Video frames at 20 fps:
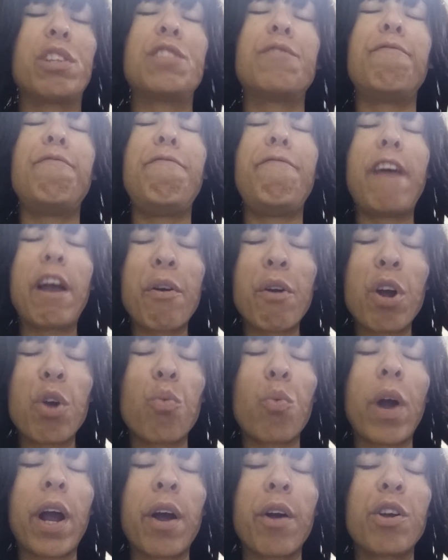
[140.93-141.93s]
It's very
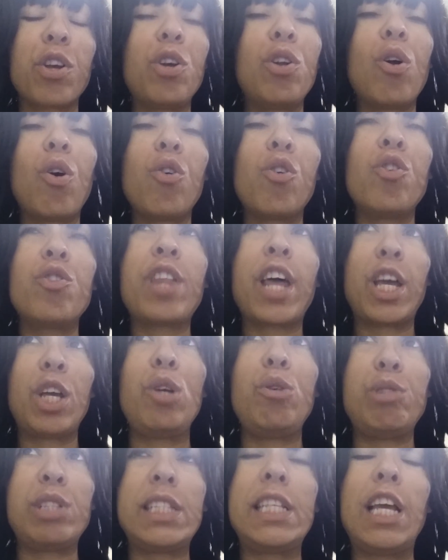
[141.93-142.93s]
rare that
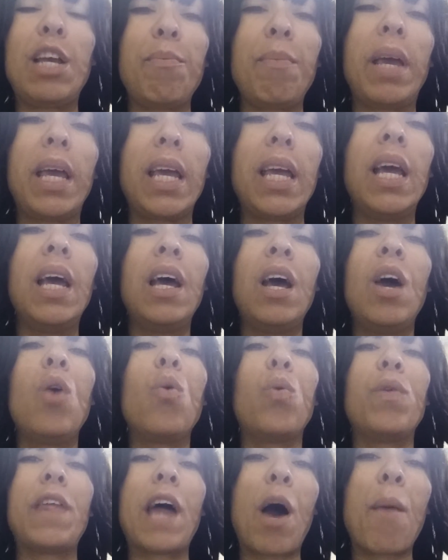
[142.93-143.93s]
you see me
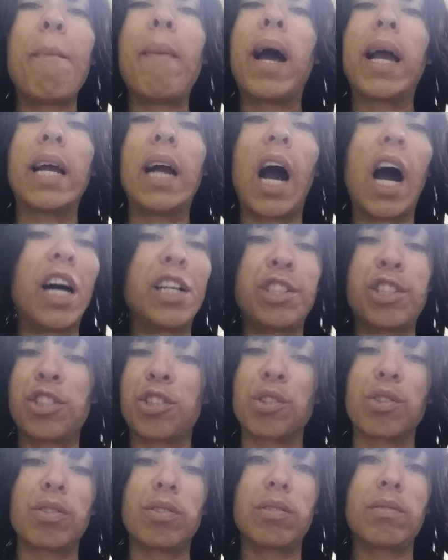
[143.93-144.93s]
without my God
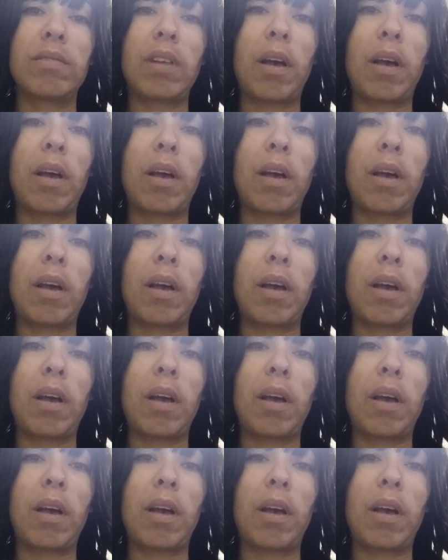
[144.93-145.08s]
shirt.